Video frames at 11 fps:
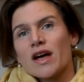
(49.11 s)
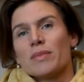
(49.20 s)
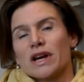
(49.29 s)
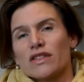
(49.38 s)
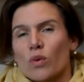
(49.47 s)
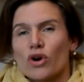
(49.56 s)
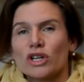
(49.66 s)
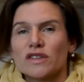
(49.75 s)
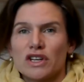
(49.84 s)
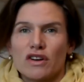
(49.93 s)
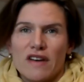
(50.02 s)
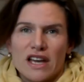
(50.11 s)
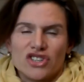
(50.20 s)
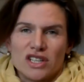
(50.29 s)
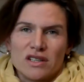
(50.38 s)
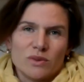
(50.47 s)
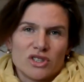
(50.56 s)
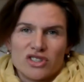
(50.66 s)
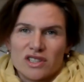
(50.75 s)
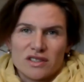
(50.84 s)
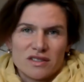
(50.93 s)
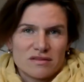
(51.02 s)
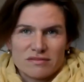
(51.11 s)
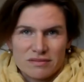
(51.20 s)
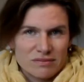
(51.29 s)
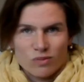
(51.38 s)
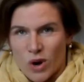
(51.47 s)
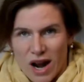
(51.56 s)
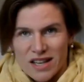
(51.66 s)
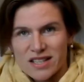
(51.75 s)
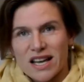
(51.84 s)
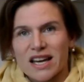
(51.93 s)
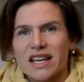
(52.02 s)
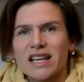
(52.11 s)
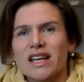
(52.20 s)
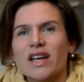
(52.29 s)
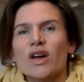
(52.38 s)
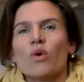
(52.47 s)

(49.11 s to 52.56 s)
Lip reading: But in the world of innovation, which is what I study,